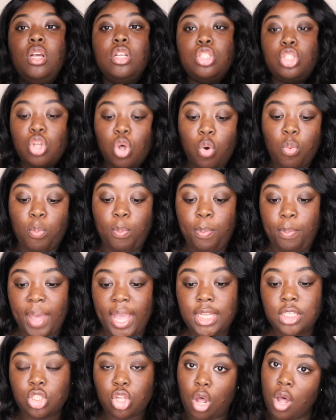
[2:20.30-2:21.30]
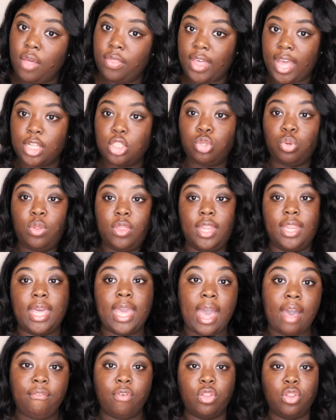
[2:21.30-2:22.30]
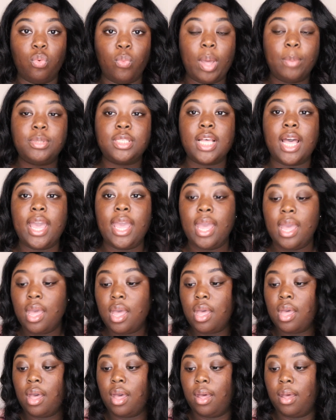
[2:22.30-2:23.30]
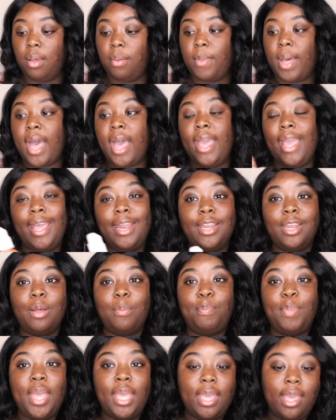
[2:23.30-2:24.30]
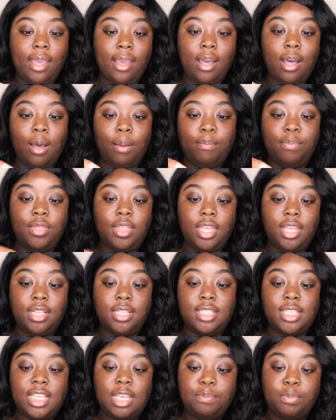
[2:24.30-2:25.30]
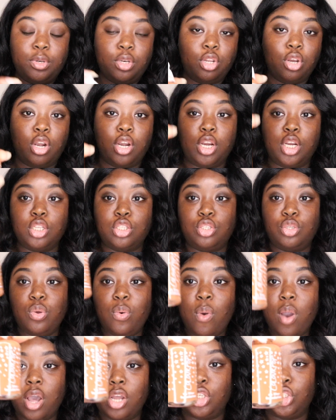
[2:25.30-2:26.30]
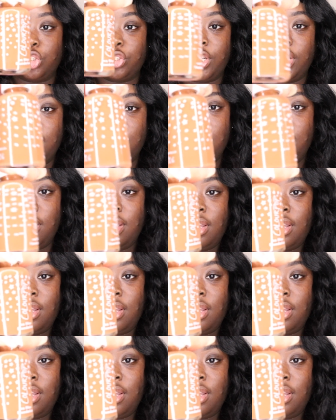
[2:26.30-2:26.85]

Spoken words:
So based on that tool that they have on the website, I ended up picking up the Deep Dark 200,